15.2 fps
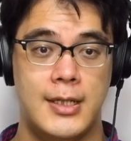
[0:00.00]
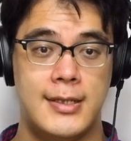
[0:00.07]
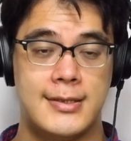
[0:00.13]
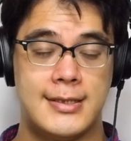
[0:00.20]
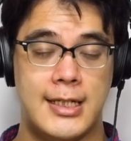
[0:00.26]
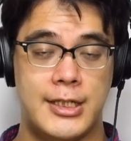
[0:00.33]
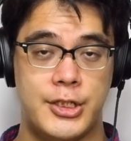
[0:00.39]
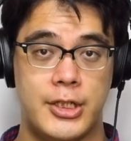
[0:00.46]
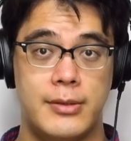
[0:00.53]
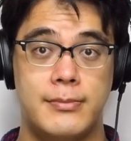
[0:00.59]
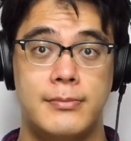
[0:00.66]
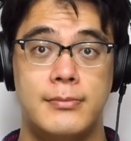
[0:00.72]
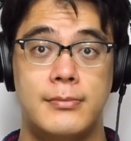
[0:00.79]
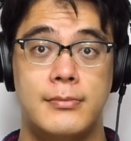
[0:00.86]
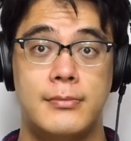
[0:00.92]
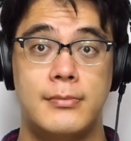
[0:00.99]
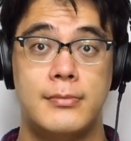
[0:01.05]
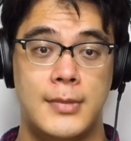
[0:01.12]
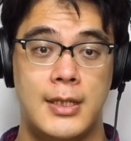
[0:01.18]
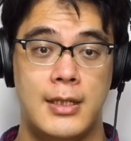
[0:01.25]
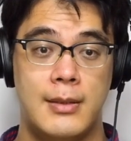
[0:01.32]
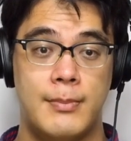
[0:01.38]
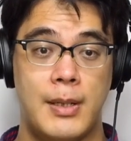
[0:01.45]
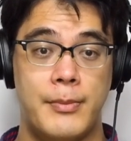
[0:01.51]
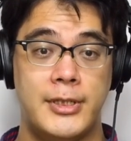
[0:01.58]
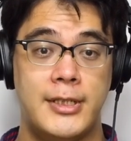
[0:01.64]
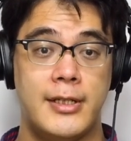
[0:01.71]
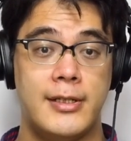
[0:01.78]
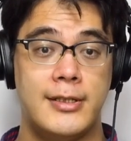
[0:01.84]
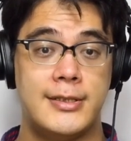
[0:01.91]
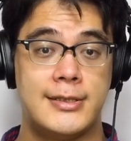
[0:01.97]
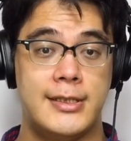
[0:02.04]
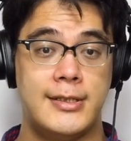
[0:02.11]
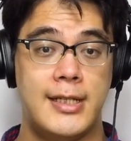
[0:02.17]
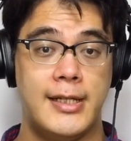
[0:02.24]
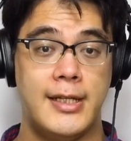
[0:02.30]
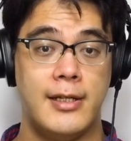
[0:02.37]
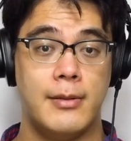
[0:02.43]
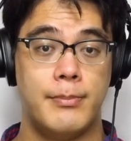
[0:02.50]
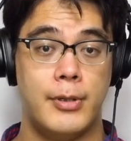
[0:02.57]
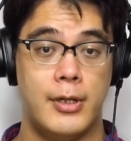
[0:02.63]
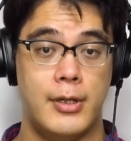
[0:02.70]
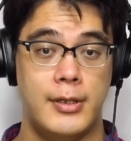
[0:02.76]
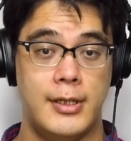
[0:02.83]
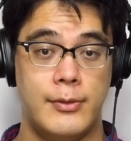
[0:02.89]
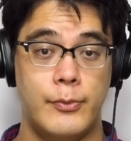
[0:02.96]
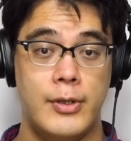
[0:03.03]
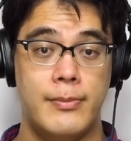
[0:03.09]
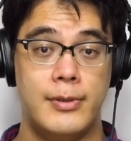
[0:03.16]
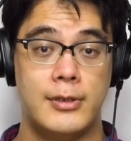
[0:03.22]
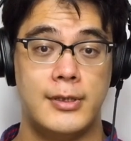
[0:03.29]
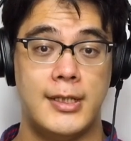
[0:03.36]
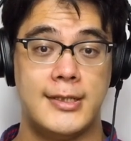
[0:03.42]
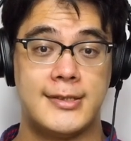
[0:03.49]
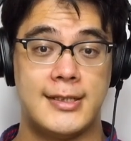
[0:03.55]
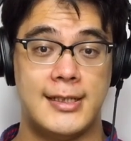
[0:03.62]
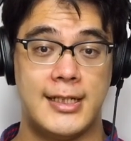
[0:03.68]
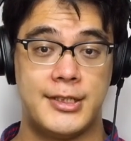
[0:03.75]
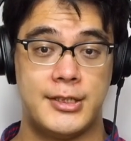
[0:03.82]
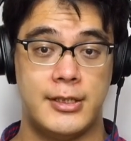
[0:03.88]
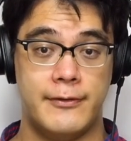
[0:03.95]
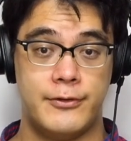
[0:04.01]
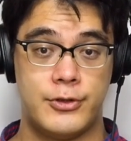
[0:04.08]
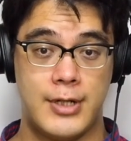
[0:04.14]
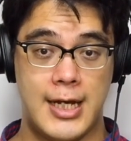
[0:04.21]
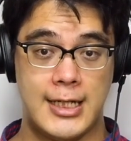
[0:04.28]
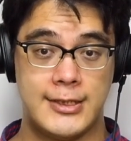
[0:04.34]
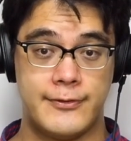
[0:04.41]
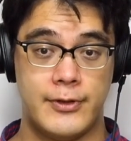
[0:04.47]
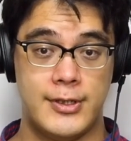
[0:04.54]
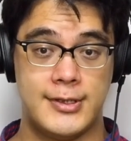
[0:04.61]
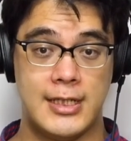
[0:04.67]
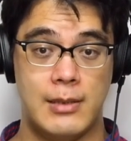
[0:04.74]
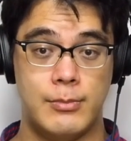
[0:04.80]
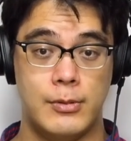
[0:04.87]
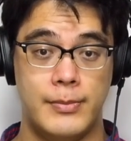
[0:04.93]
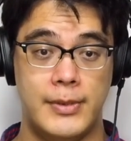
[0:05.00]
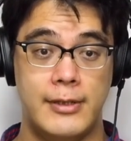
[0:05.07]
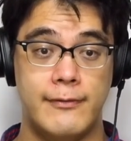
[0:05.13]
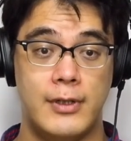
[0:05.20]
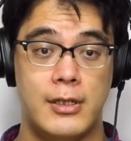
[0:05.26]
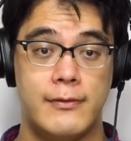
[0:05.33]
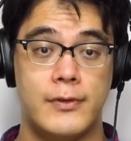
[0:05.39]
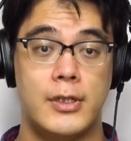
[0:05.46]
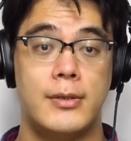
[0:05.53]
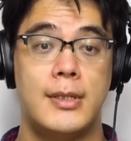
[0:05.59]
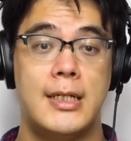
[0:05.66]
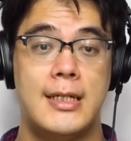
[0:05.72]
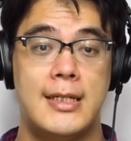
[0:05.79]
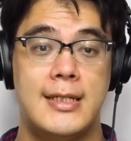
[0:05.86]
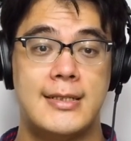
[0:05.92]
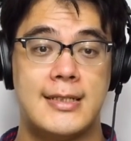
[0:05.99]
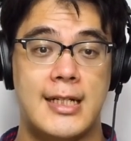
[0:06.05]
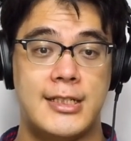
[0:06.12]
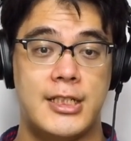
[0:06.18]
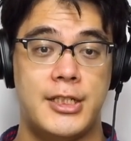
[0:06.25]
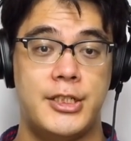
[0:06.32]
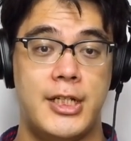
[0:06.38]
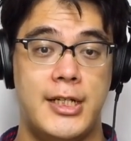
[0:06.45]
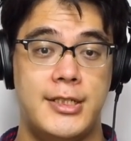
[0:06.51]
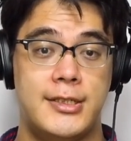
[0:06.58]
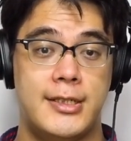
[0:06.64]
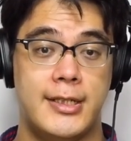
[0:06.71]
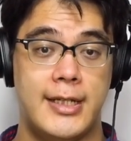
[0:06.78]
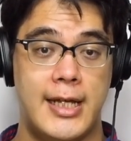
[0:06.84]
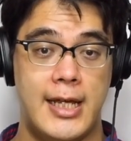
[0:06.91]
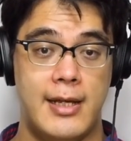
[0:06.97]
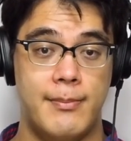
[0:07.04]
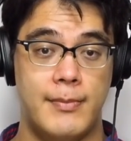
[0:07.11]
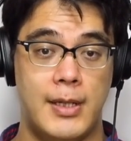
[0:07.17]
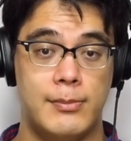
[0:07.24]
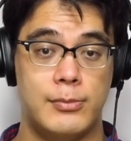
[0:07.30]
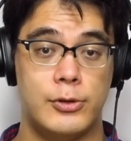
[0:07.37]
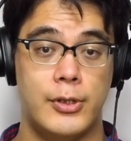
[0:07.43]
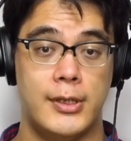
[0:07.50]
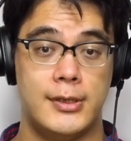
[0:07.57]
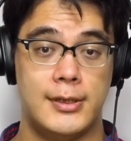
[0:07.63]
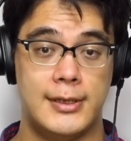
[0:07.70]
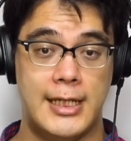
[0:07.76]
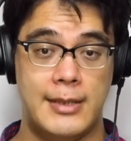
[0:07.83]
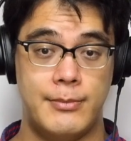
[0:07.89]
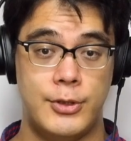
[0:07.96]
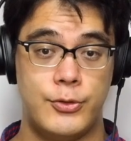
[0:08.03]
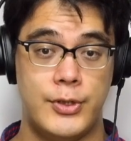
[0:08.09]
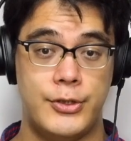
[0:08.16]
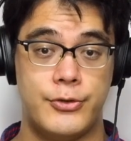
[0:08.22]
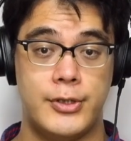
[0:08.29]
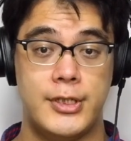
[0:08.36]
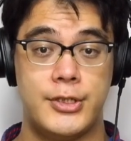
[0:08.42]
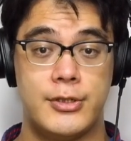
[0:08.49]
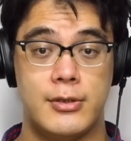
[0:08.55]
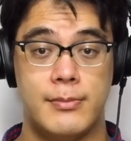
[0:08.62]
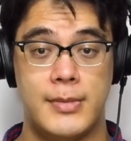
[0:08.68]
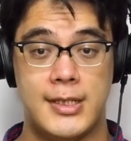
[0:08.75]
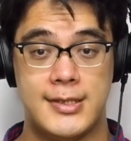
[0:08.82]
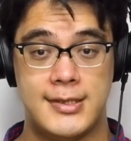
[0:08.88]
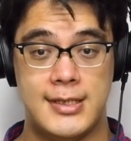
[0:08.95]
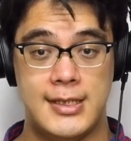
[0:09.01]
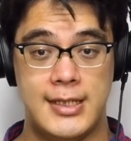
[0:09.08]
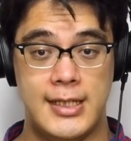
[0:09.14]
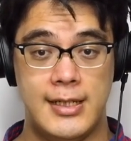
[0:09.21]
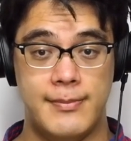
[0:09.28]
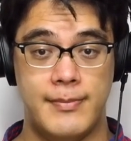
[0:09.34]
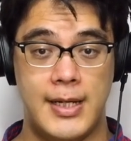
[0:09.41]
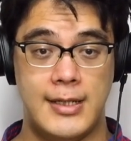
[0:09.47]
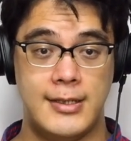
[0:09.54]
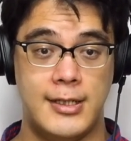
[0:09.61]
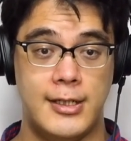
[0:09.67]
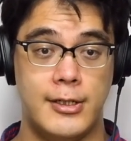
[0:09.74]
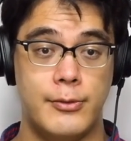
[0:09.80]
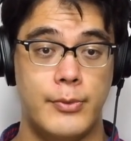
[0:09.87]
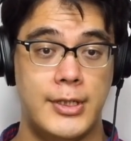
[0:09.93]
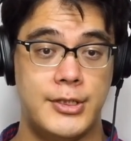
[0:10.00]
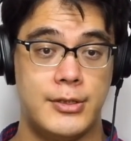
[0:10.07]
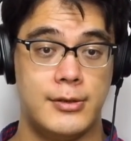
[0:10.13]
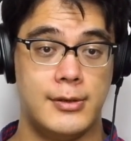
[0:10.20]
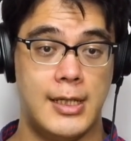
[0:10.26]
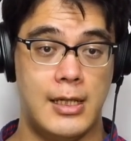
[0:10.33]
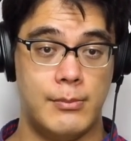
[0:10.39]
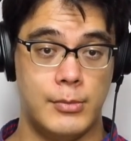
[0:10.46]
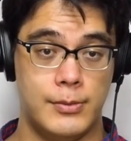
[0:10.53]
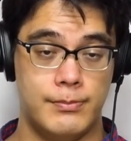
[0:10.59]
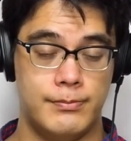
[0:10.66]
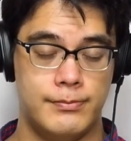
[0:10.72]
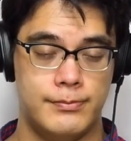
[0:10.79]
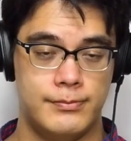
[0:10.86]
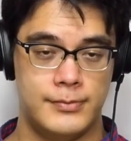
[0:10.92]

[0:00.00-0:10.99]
Sasha. By meticulously taking apart and rebuilding a selection of tracks for his album Involver, Sasha changed the game by blurring the line between traditional mix CD and an original album